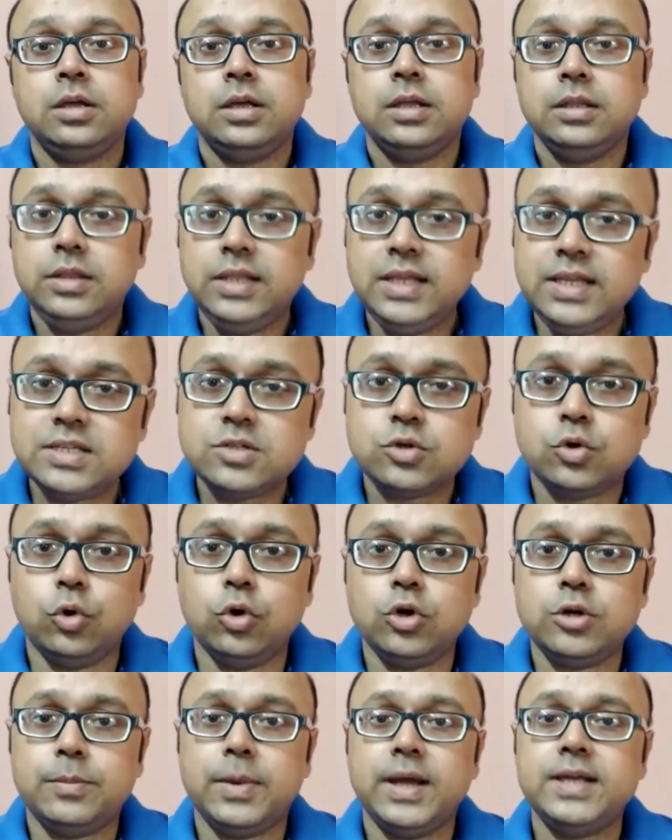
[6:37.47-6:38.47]
These
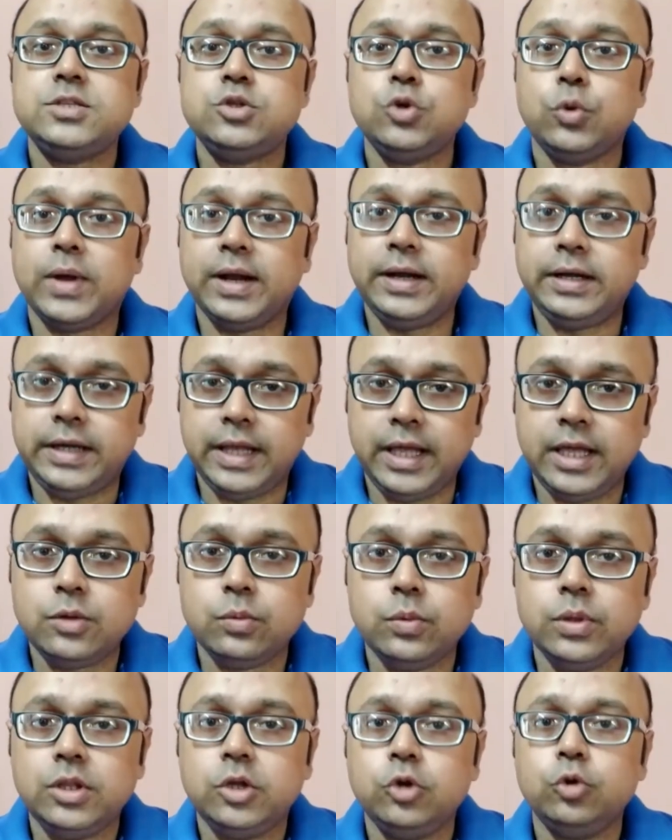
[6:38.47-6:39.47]
gold mines you can take
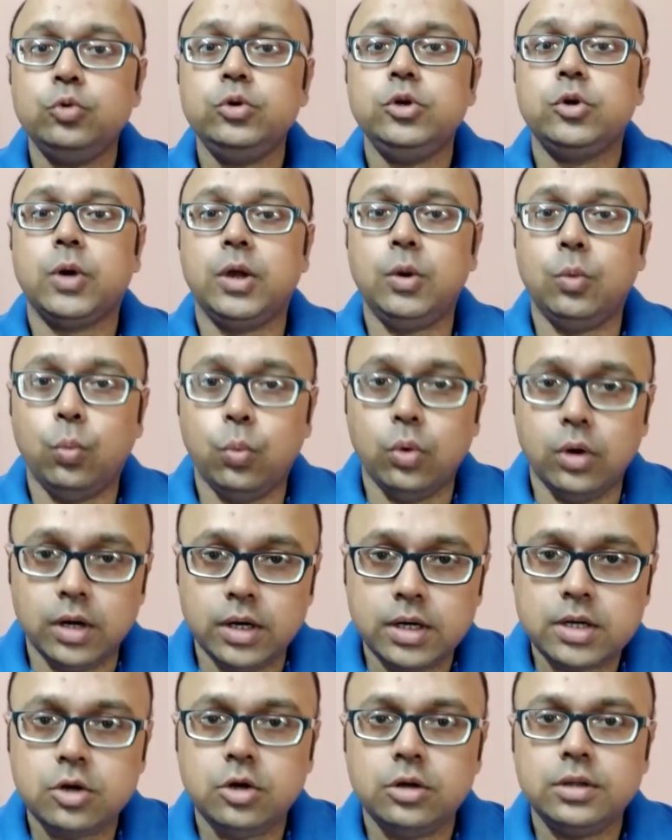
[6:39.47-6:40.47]
with you, you can
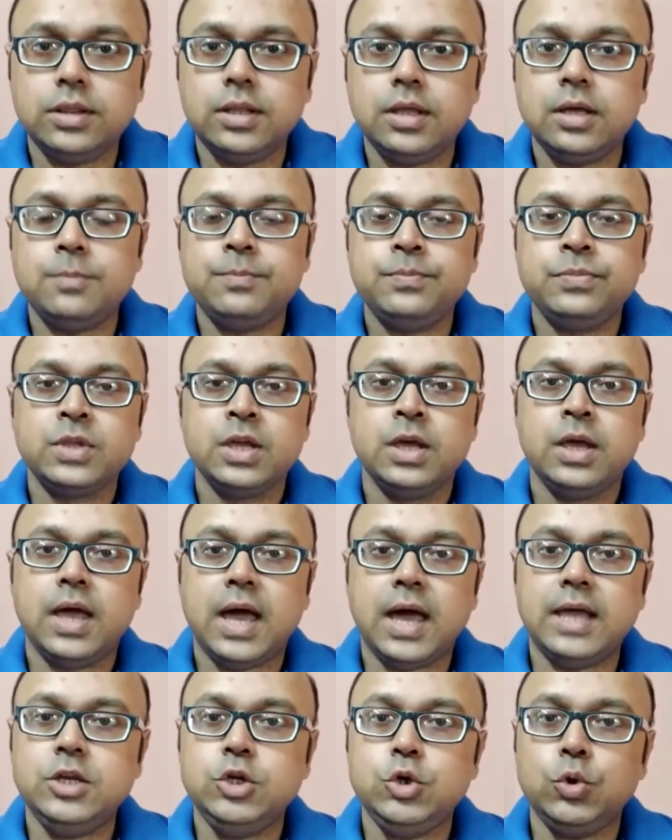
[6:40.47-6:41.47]
work on them,
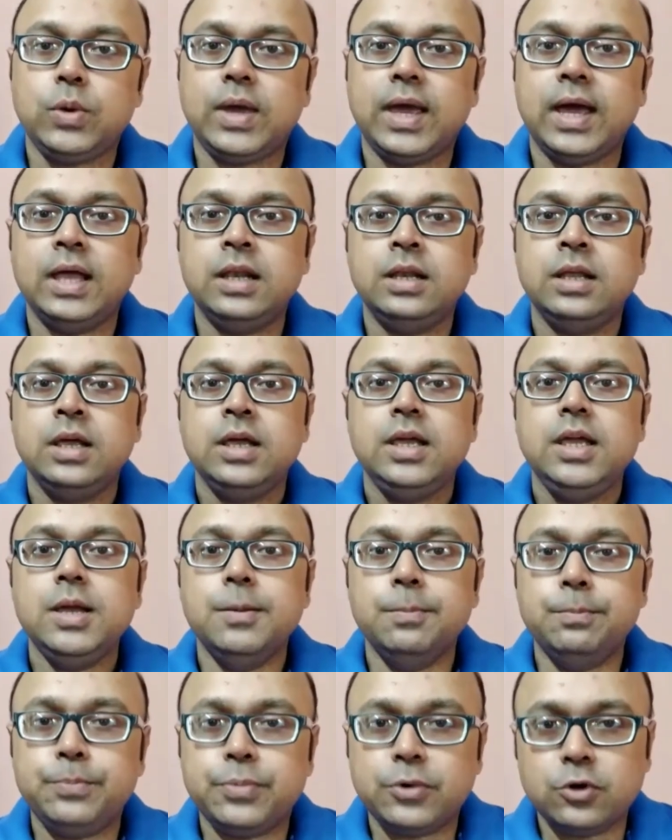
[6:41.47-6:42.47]
and you can
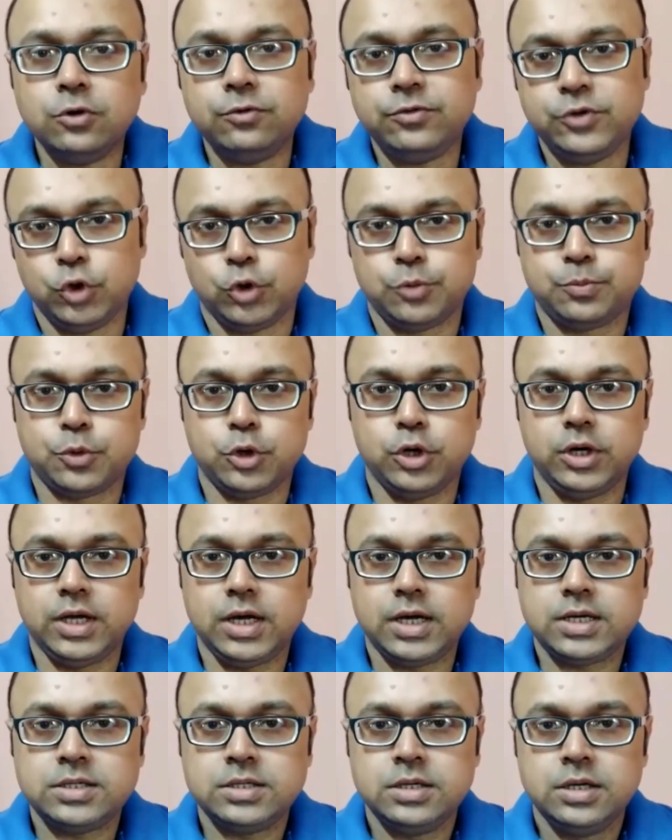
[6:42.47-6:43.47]
improve your
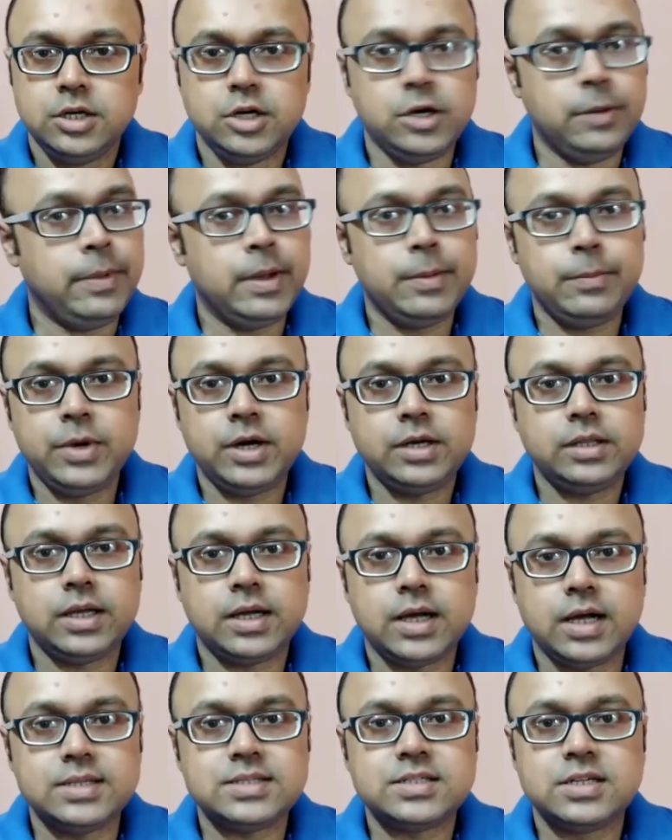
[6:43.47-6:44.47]
product. Remember, the
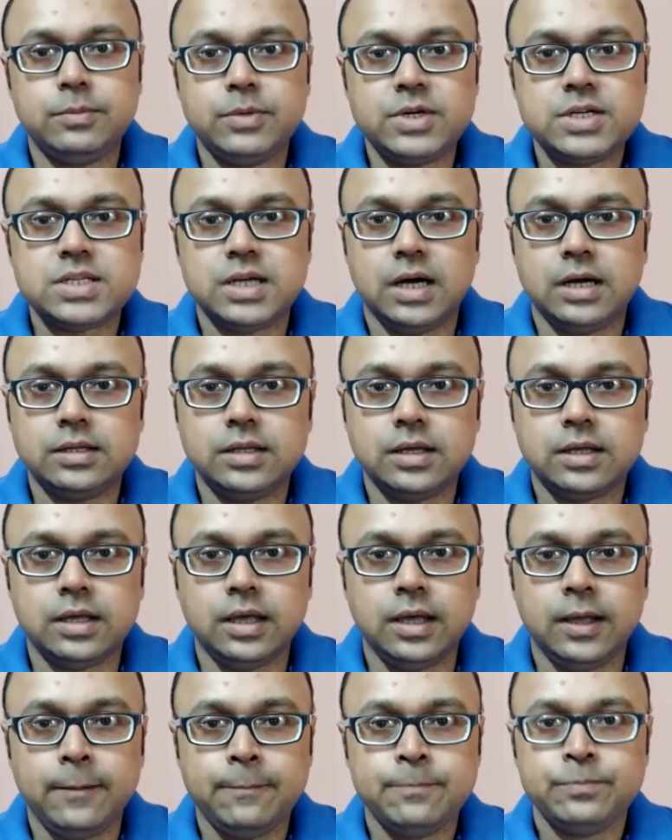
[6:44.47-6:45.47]
customers are the
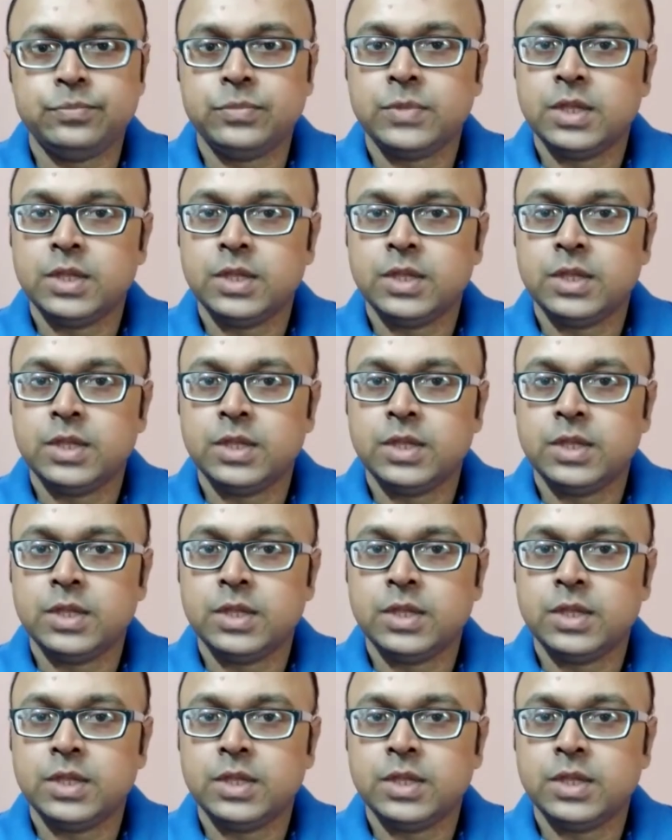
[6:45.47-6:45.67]
king.